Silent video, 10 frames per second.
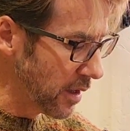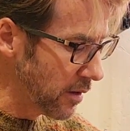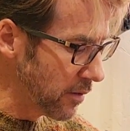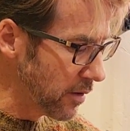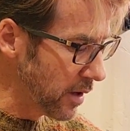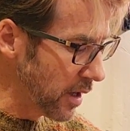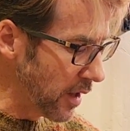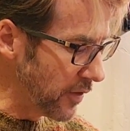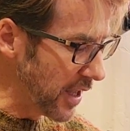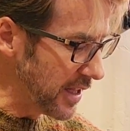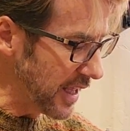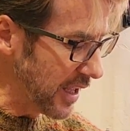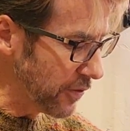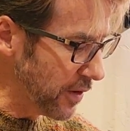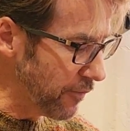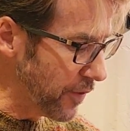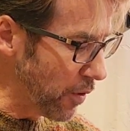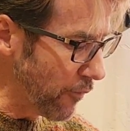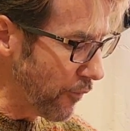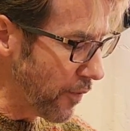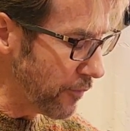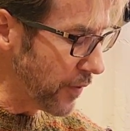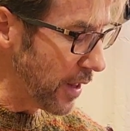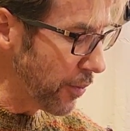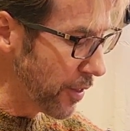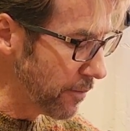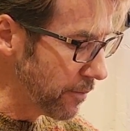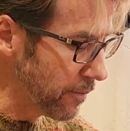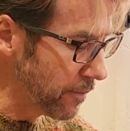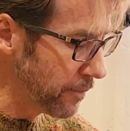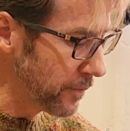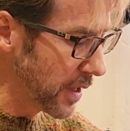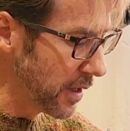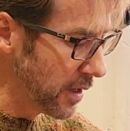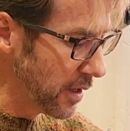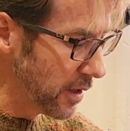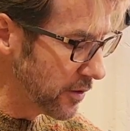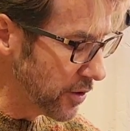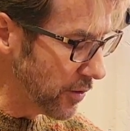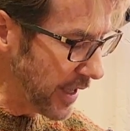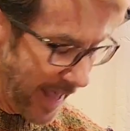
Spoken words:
and then E at the 5th, to the